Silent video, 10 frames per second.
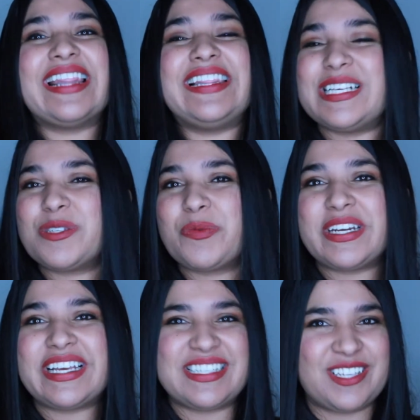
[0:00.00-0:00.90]
This
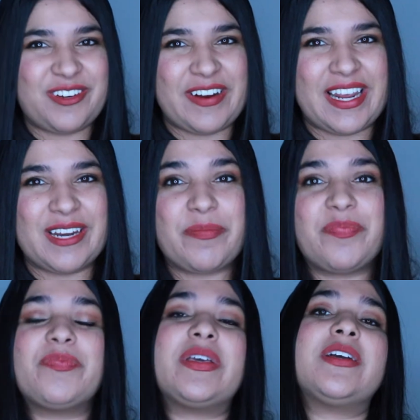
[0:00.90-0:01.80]
one is great
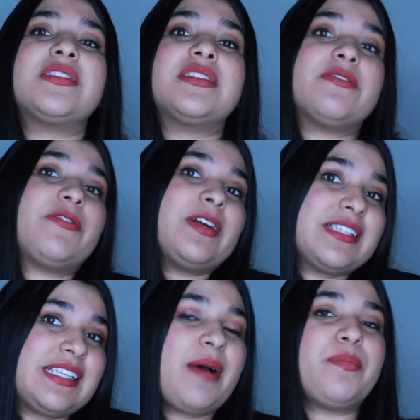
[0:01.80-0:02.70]
because, for
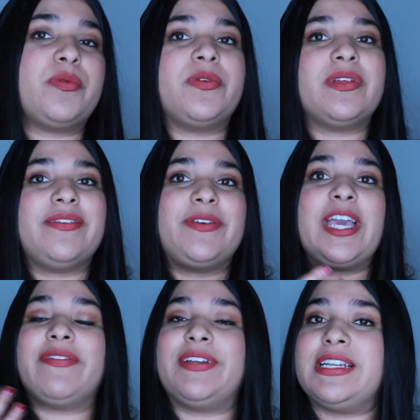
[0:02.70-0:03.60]
example, if you
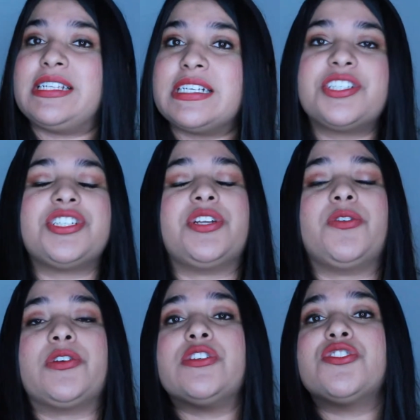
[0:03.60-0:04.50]
have an addiction
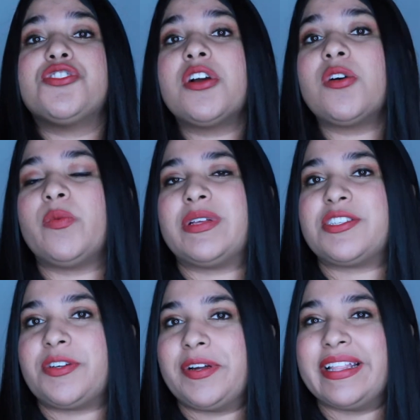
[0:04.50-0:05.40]
or you struggle with
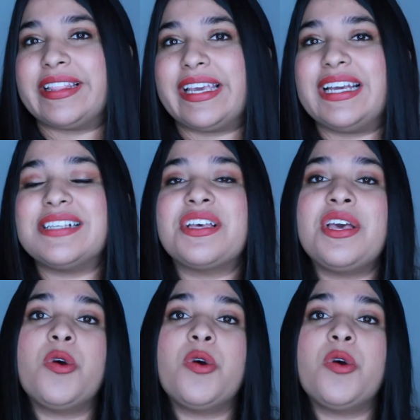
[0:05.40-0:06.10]
certain things,